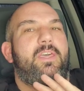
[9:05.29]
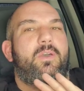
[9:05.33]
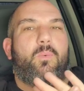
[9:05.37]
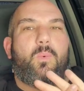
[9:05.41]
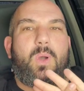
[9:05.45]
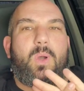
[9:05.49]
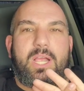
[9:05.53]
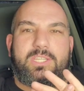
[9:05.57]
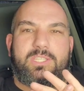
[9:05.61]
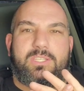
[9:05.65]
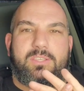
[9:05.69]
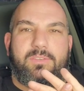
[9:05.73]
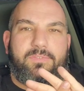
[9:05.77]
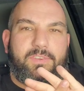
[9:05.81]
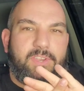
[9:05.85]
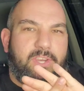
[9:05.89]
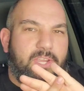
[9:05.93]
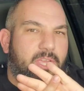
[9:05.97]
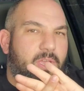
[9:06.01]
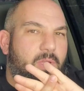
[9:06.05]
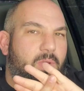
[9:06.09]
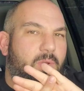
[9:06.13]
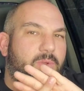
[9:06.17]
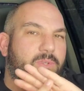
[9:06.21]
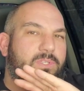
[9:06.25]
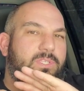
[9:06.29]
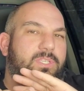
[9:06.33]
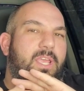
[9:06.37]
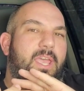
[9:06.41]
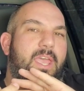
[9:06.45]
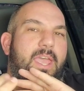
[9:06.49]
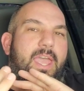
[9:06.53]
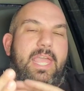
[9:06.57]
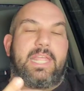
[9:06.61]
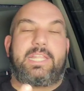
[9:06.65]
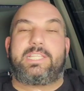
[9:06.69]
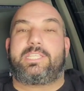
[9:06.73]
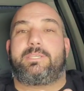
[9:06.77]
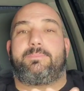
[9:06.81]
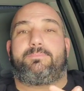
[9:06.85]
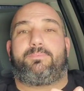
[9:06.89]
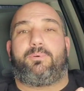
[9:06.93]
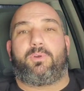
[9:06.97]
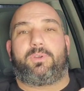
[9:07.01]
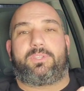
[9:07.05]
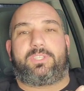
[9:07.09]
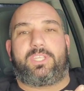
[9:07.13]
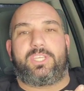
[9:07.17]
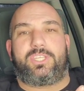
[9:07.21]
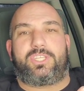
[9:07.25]
watch the videos, and
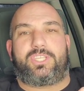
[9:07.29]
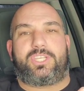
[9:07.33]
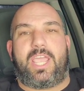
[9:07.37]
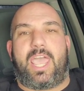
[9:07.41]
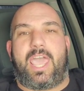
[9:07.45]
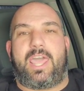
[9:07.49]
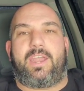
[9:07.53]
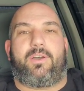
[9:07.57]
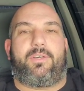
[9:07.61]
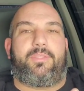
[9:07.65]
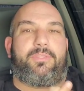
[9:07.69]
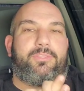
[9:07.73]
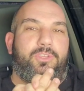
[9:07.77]
support this channel.